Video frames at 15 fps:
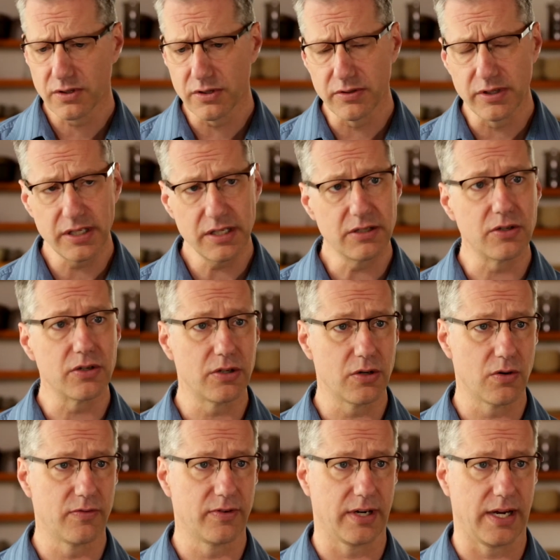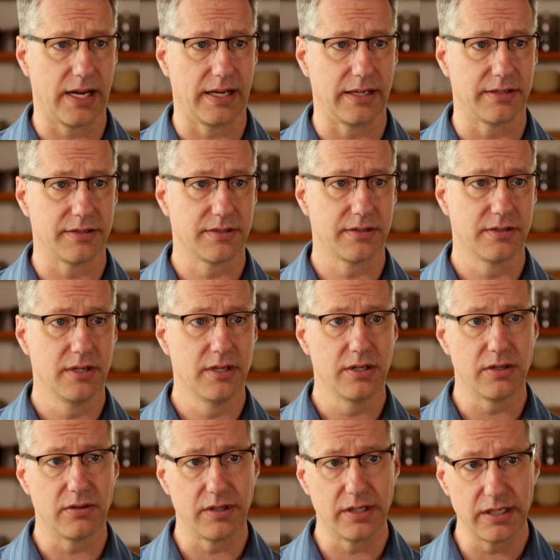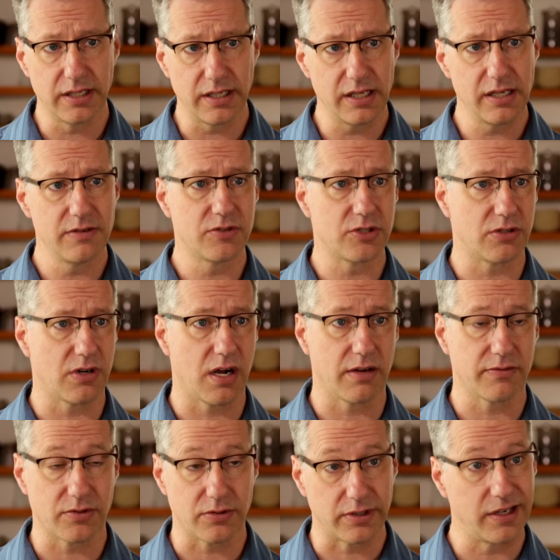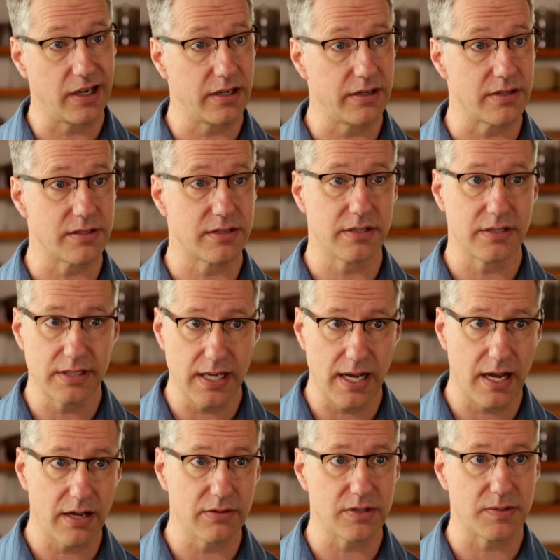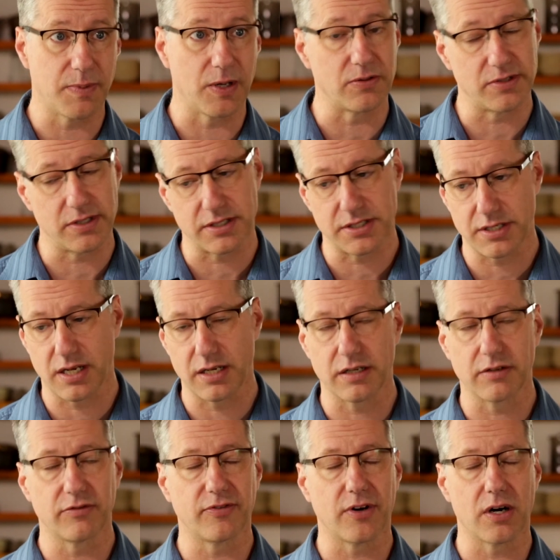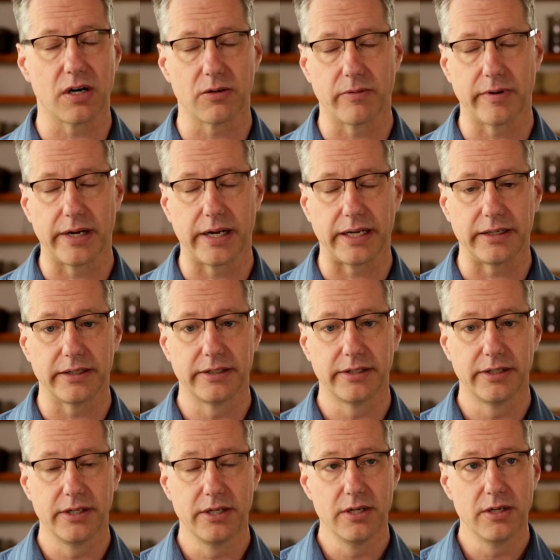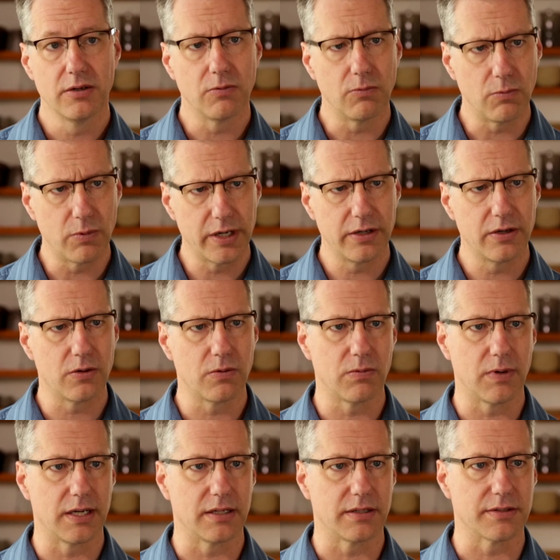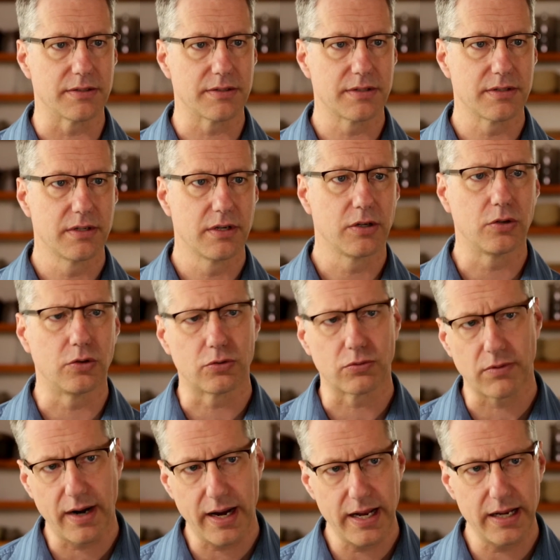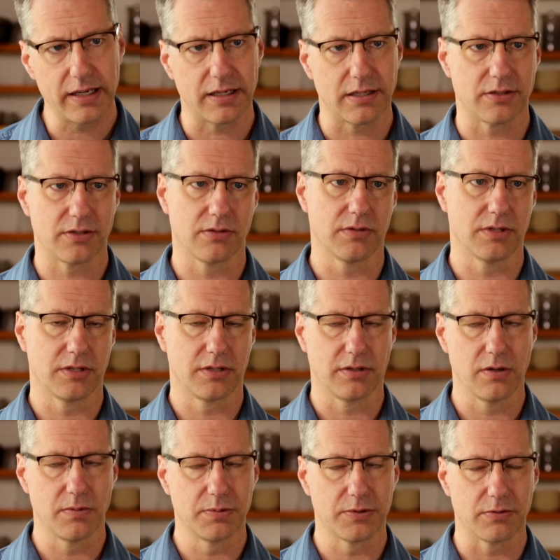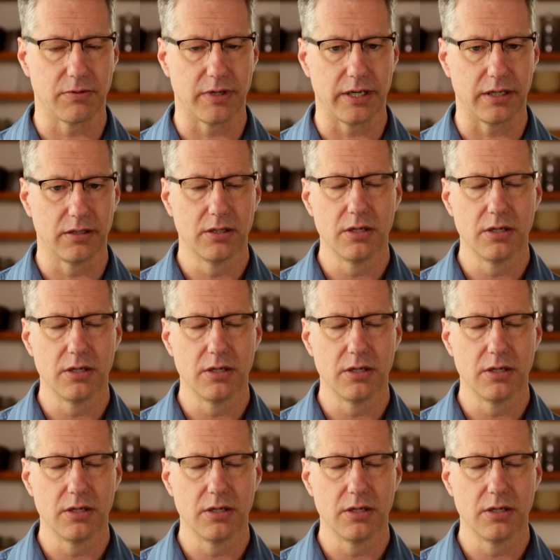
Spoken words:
You need good overhangs. You need eaves troughs or gutters, downspouts extending far away, window wells, grading so it slopes away,